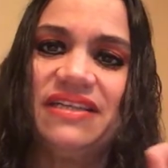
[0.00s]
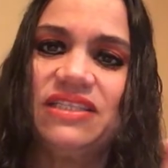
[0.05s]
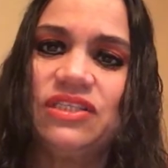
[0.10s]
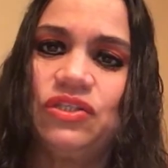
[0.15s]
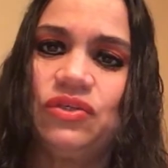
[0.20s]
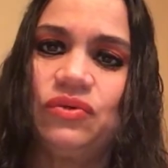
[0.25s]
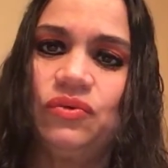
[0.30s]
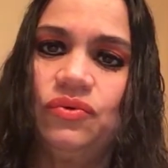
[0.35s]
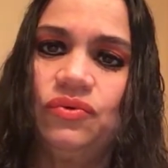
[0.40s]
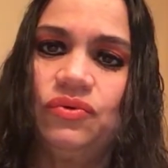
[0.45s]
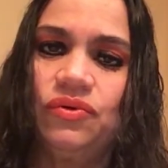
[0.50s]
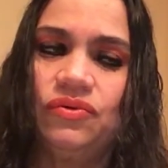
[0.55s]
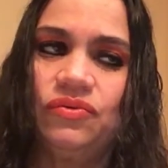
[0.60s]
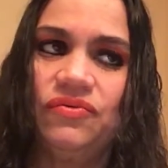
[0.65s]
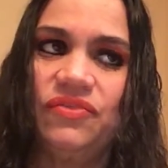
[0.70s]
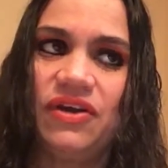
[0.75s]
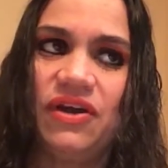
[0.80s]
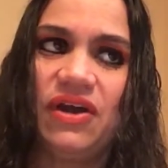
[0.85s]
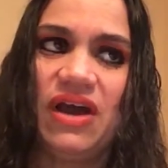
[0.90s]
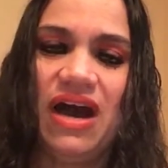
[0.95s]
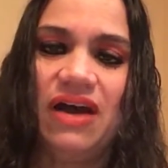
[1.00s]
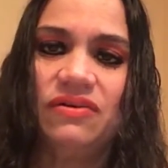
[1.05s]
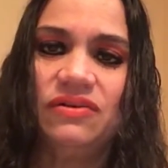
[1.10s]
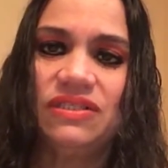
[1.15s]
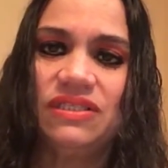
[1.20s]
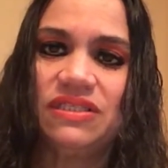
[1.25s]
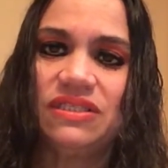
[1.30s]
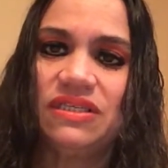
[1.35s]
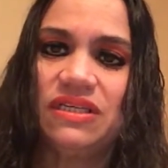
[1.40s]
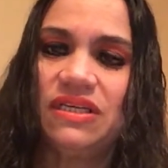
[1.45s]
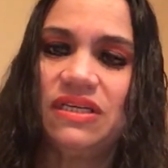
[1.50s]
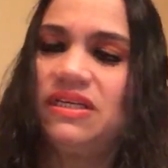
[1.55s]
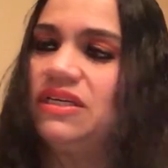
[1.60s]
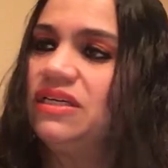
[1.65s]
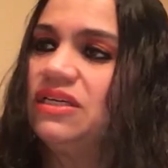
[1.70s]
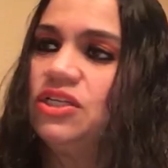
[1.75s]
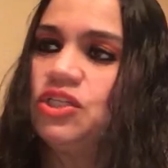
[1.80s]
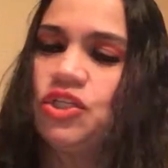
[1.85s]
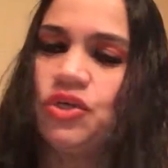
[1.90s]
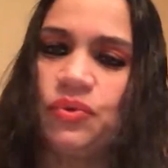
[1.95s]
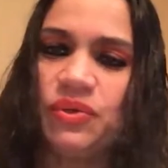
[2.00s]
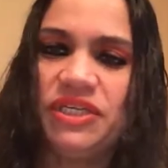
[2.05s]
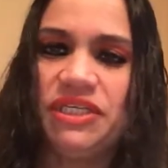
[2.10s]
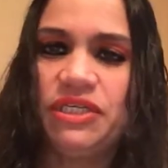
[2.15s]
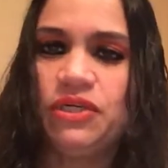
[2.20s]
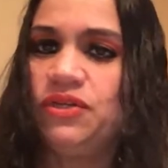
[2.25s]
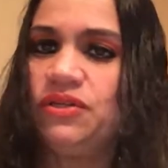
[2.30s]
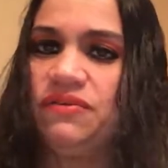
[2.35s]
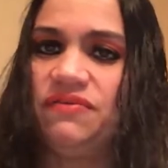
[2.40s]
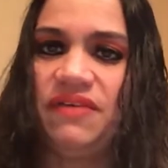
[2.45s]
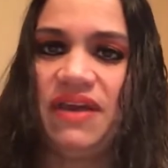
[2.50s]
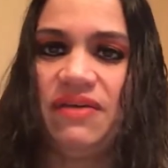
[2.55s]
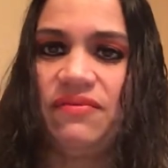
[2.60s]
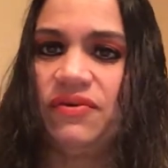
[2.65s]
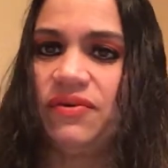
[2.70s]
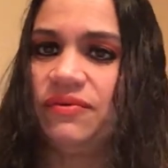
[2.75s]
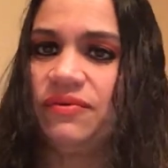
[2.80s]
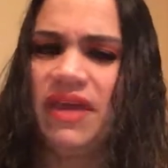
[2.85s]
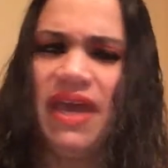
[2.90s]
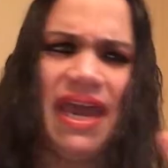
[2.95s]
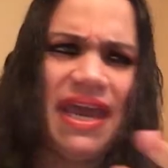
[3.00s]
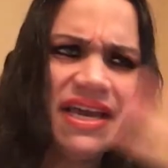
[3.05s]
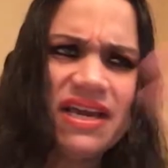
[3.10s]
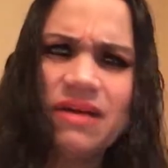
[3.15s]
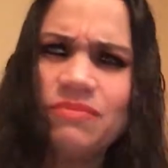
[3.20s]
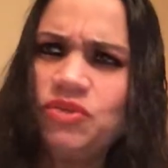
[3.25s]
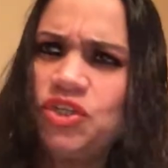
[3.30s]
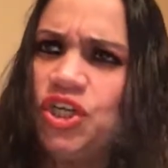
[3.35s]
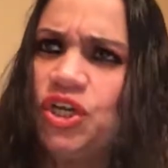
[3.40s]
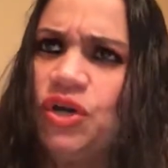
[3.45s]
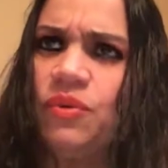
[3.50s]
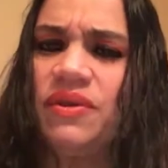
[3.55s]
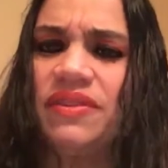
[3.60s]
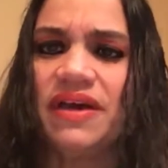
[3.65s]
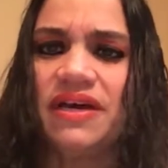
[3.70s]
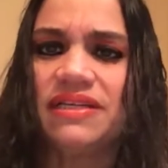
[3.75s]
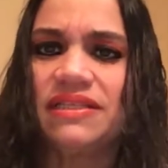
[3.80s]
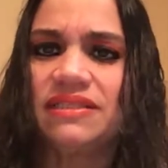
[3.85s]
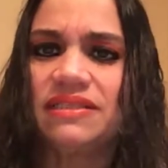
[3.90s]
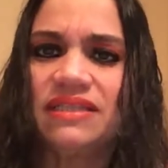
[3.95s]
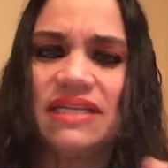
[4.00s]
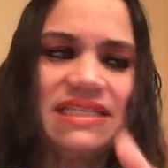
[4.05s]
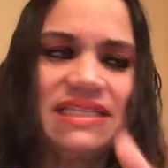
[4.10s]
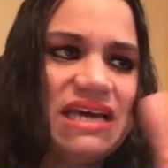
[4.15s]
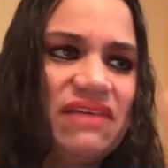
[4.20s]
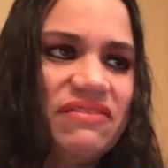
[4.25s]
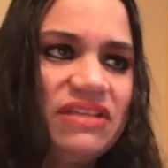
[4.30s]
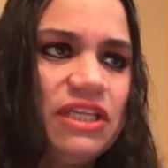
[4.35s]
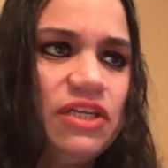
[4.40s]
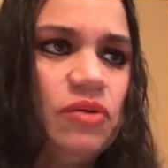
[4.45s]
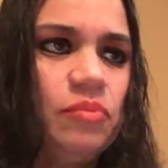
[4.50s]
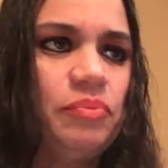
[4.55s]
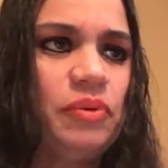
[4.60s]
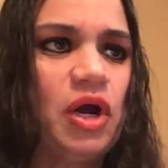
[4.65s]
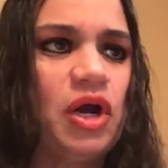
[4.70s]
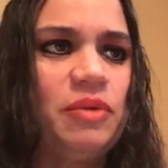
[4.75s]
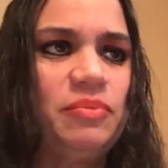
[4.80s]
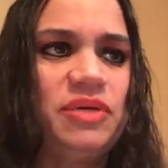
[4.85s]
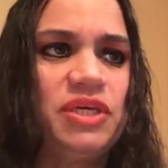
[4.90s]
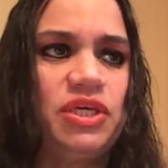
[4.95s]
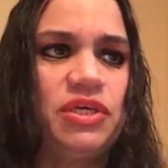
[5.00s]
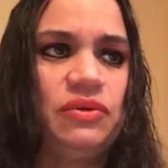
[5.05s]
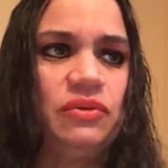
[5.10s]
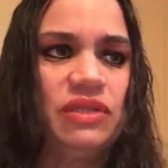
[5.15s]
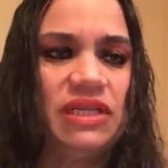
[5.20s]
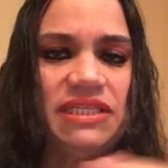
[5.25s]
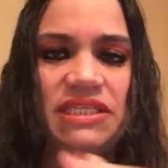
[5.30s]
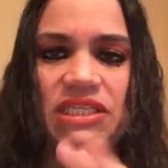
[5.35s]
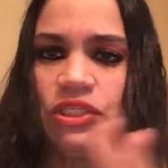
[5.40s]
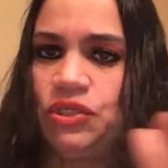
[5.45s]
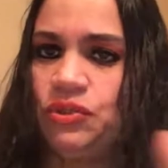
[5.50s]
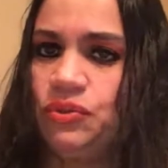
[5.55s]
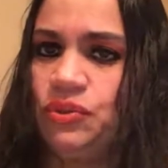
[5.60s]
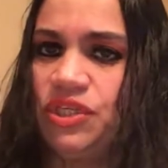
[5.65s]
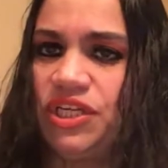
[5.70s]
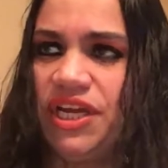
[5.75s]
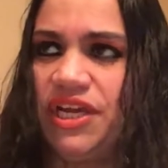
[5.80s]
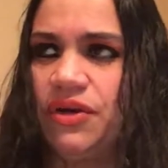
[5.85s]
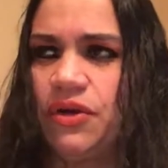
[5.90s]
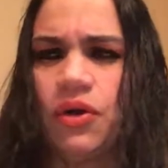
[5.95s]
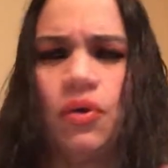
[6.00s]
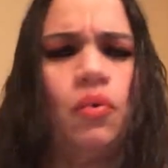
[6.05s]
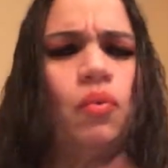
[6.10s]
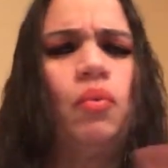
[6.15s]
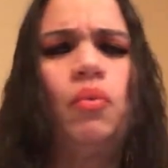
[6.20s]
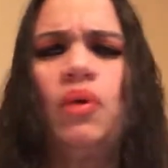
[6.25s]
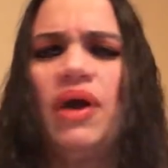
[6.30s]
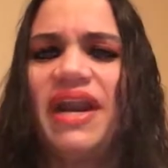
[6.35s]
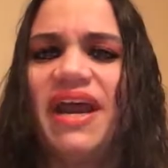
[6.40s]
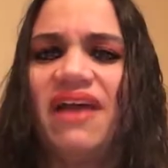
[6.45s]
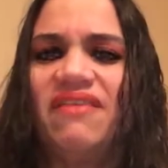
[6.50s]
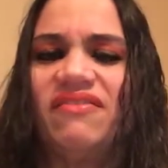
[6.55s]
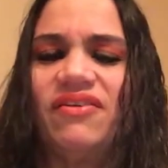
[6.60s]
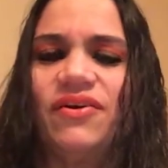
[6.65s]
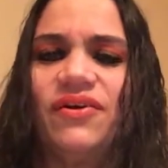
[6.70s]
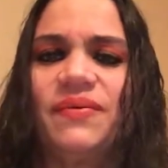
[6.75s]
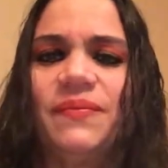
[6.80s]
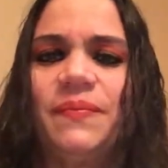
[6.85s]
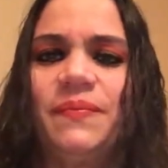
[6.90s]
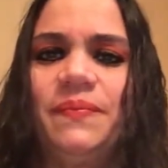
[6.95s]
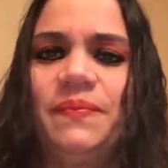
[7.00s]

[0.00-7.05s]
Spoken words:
us to their house to return the favor. Hey, come chill with us. Let's have a little barbecue. Let's do dinner. Whatever.